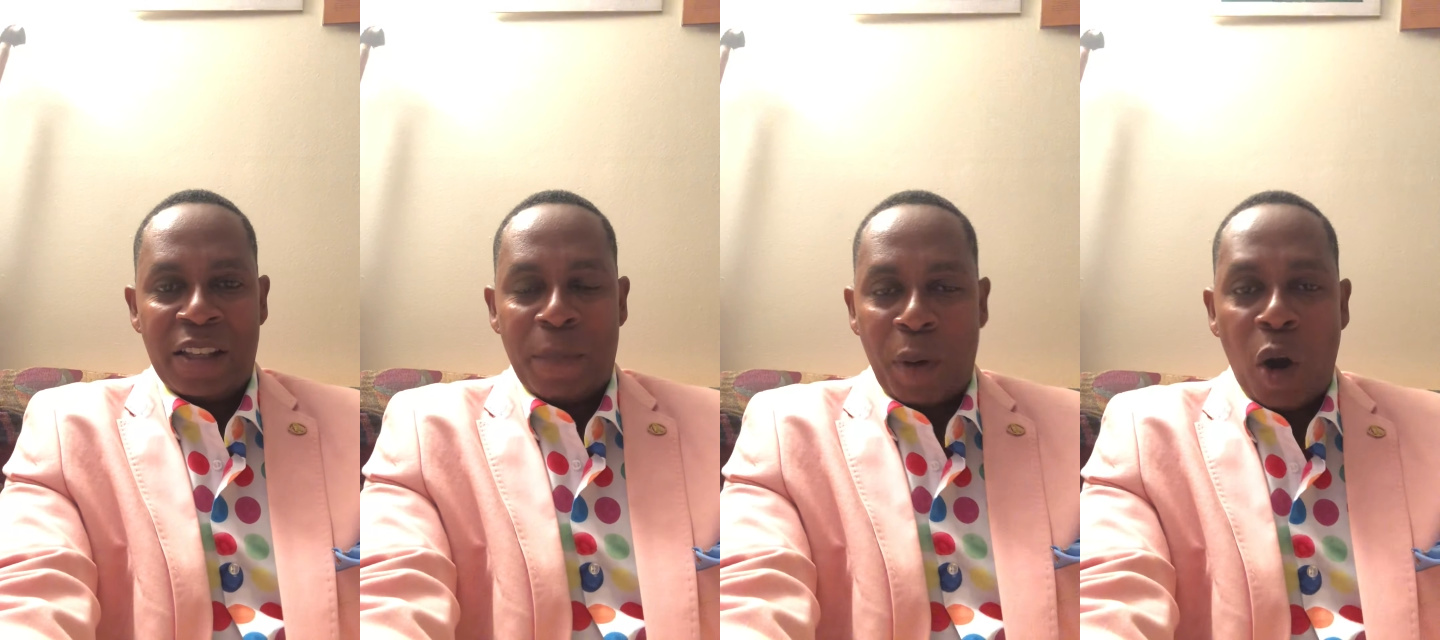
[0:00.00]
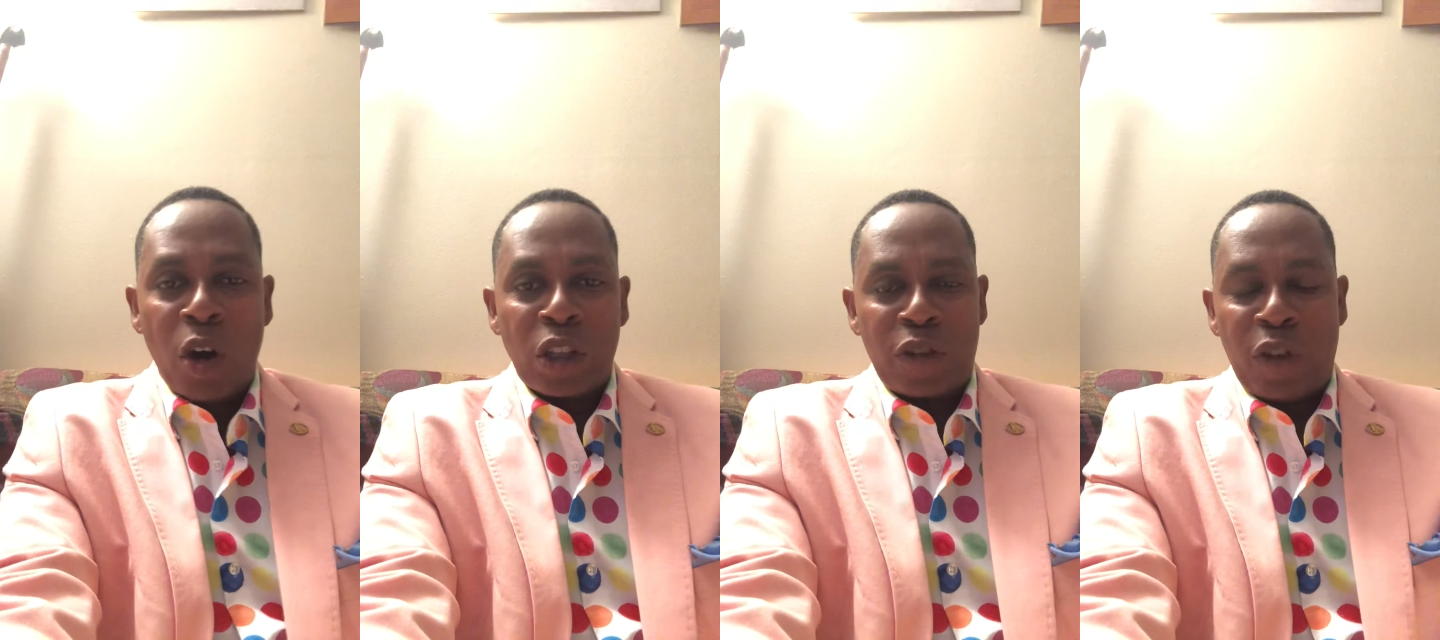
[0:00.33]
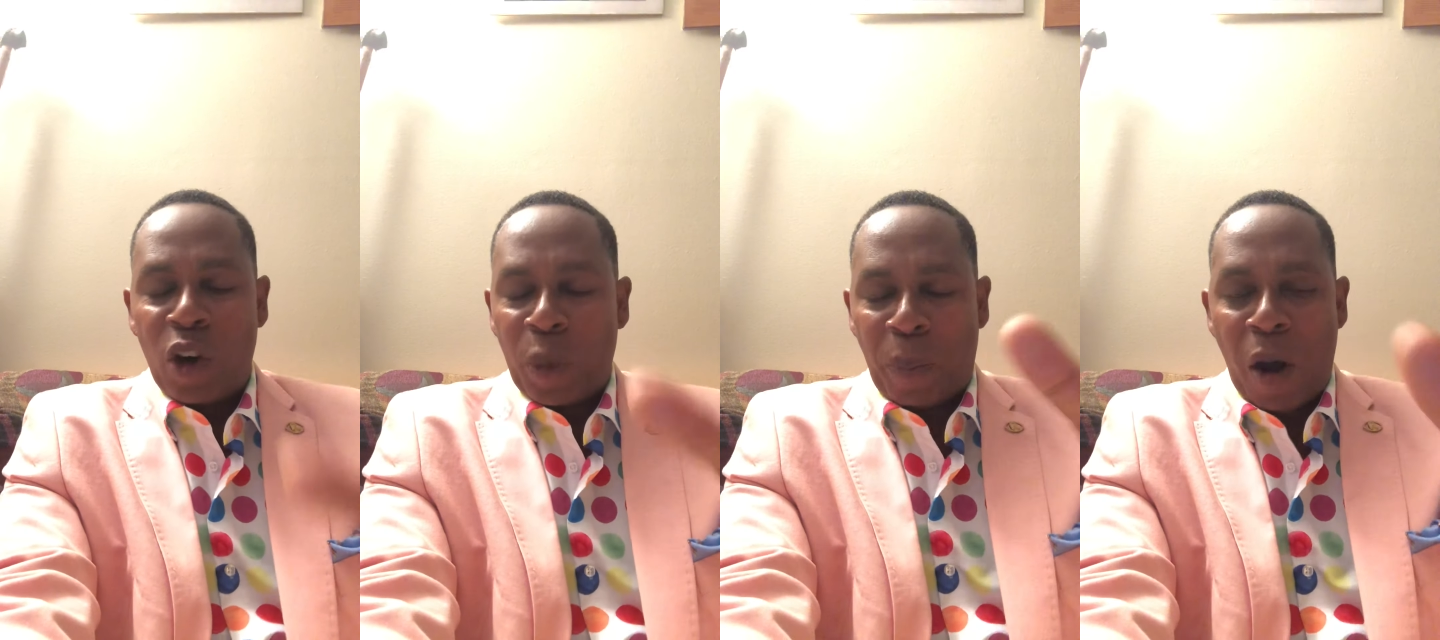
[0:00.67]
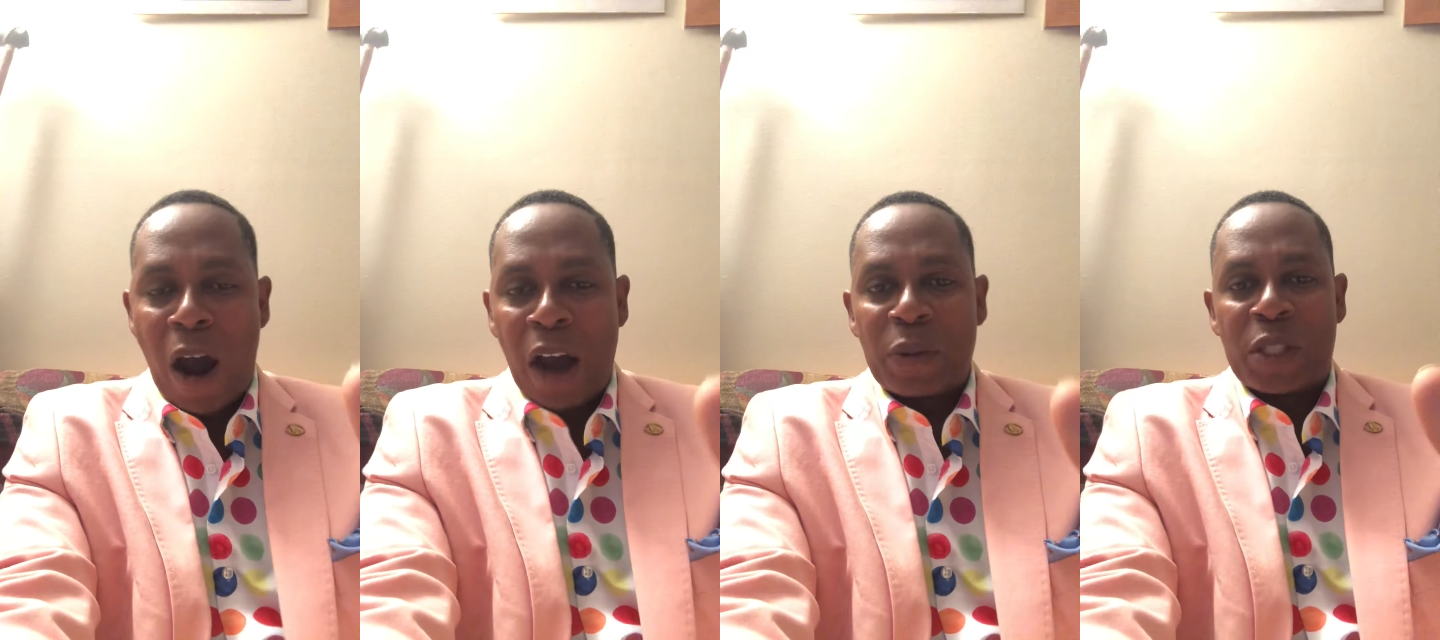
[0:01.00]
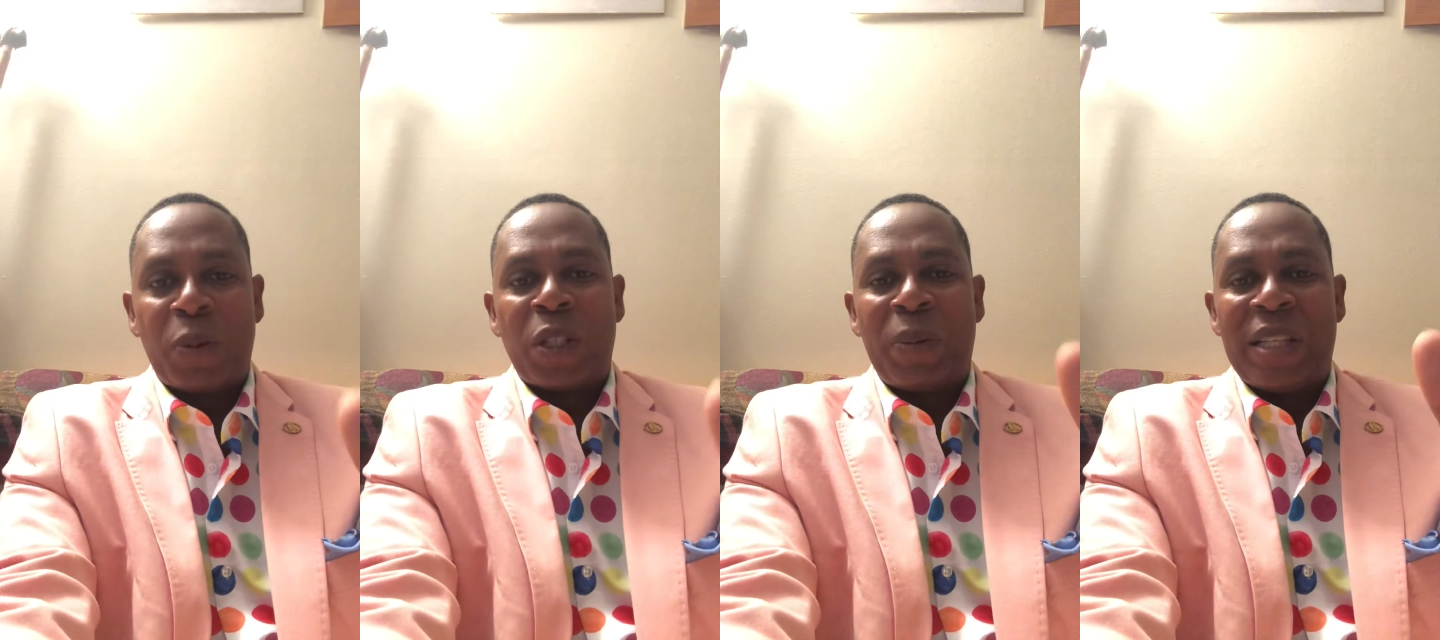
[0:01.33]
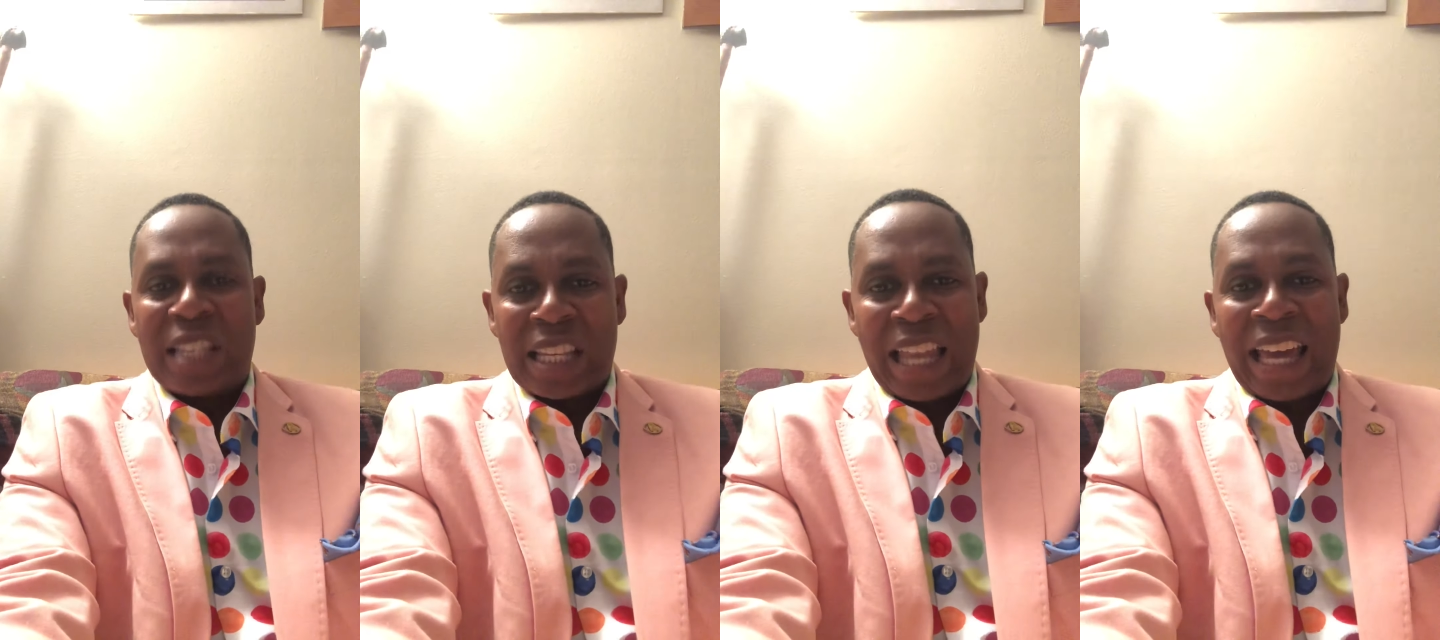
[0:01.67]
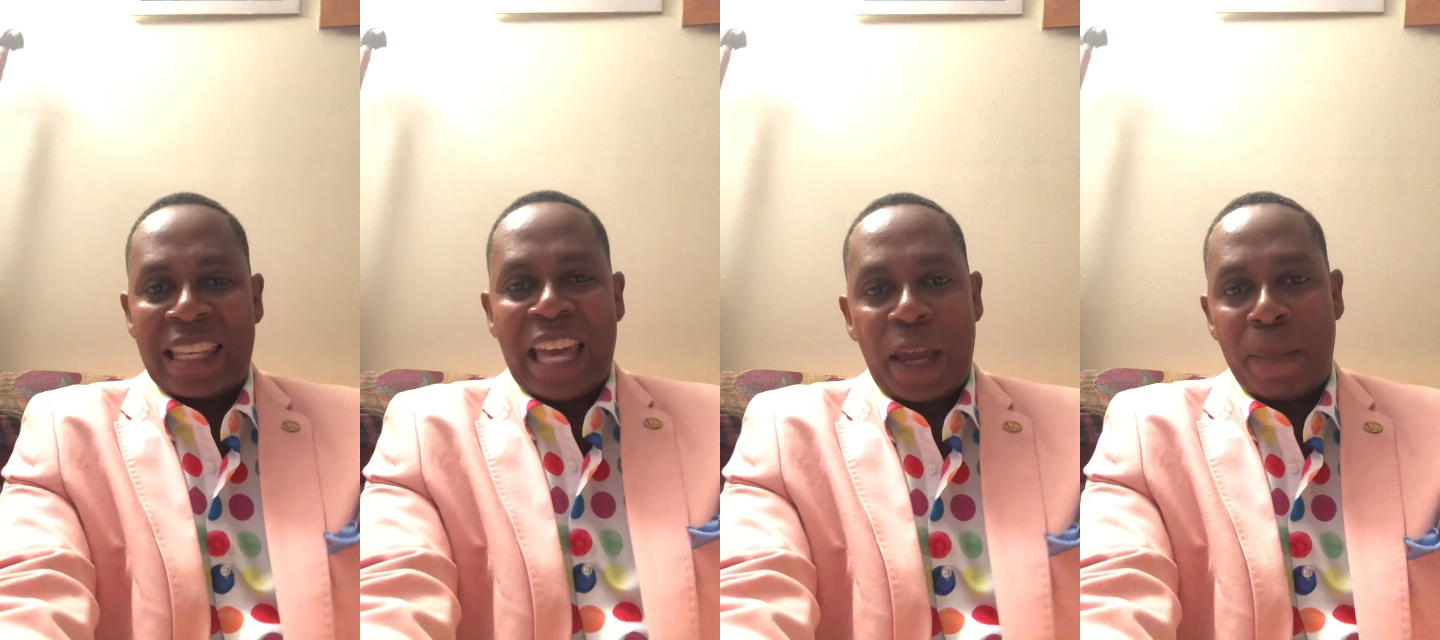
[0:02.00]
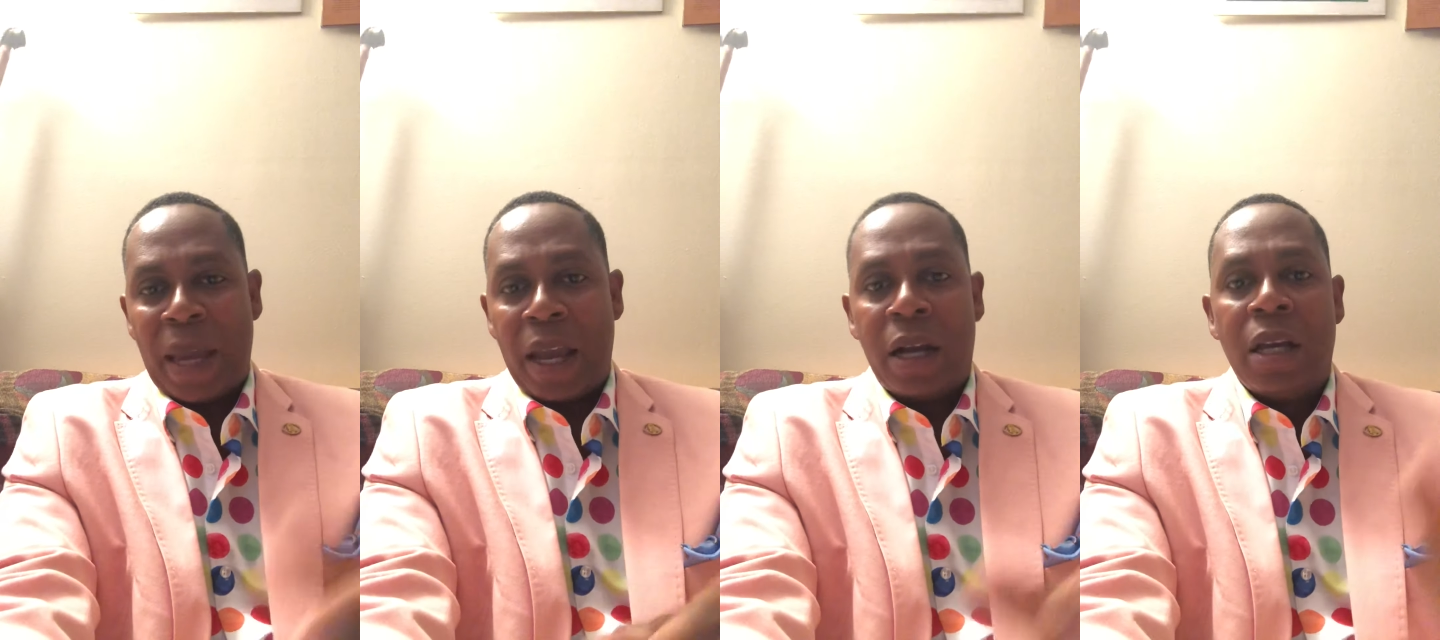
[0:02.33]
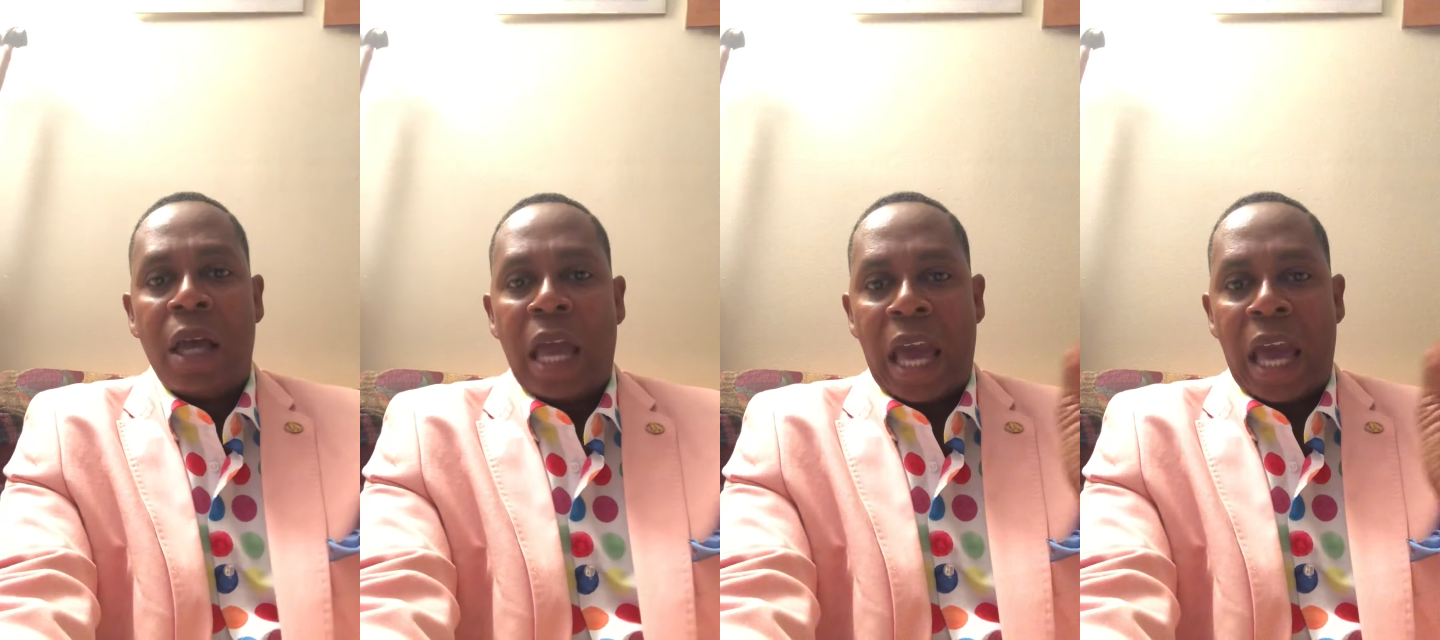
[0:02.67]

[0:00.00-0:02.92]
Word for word: Bowles Ford Park was supposed to be just like Lake Mayer,